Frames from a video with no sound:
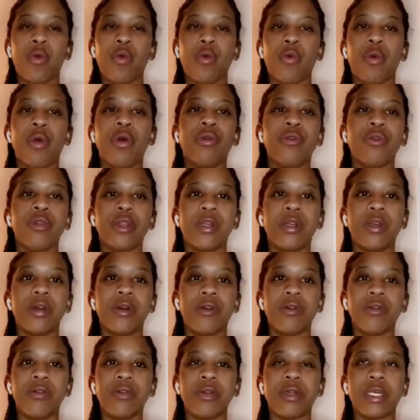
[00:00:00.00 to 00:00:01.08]
wrote the
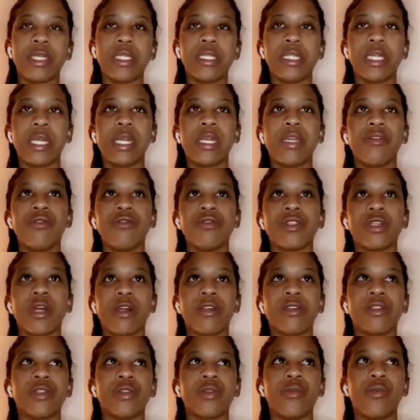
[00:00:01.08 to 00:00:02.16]
note because then you
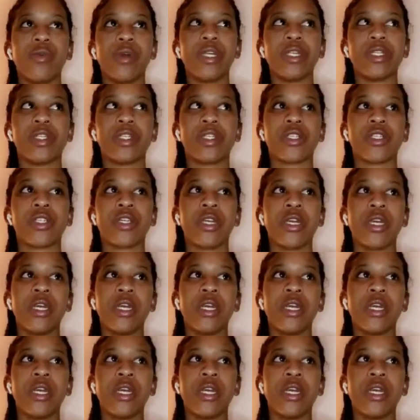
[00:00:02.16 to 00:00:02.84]
start to wish